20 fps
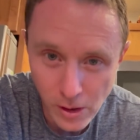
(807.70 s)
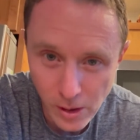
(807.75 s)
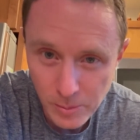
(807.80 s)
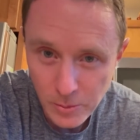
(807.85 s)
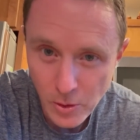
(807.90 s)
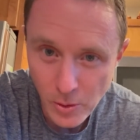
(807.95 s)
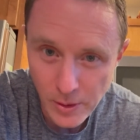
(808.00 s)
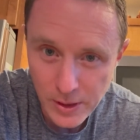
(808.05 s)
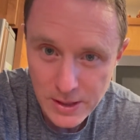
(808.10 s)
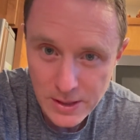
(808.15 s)
I'm
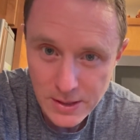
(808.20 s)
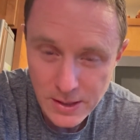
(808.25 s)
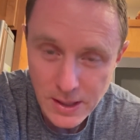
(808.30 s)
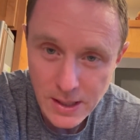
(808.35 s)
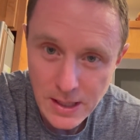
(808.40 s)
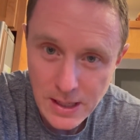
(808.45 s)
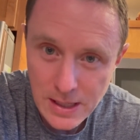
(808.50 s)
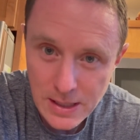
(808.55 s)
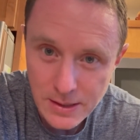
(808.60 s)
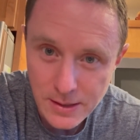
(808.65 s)
going
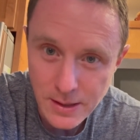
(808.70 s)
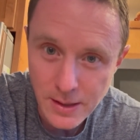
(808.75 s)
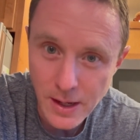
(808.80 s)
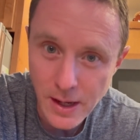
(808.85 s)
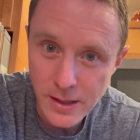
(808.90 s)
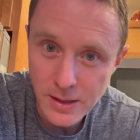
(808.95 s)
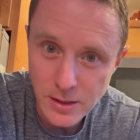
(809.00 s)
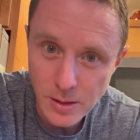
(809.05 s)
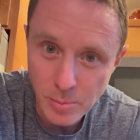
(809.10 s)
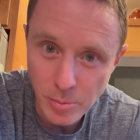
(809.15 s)
to eat
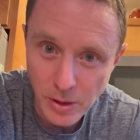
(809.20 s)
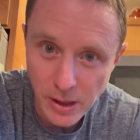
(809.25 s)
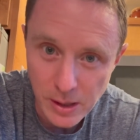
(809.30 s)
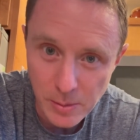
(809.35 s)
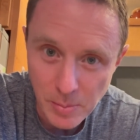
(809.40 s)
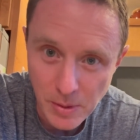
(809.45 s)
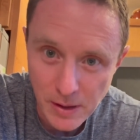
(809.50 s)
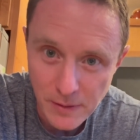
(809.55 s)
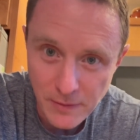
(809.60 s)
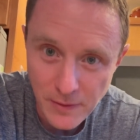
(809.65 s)
tonight to break
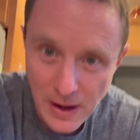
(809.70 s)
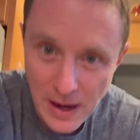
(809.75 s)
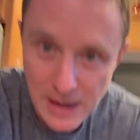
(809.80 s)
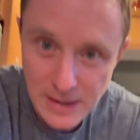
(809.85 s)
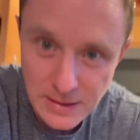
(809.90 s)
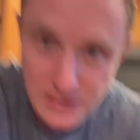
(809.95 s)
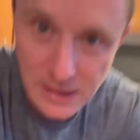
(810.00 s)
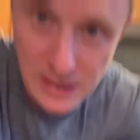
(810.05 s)
my fast